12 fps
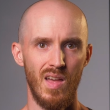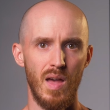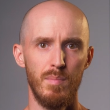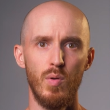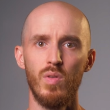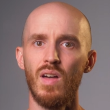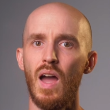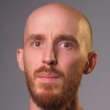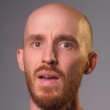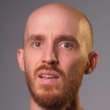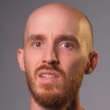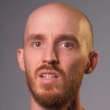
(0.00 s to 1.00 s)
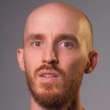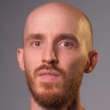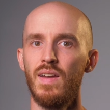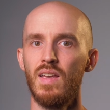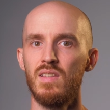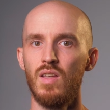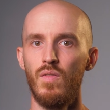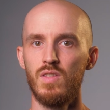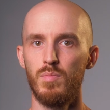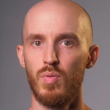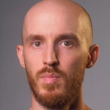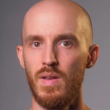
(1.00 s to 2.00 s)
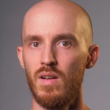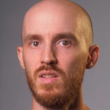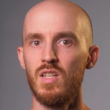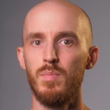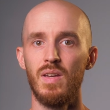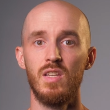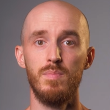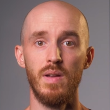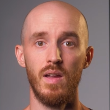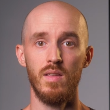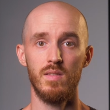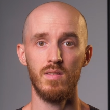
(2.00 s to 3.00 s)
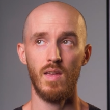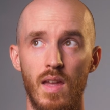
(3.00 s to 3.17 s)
But with IMAX solidifying itself as the premier cinema experience,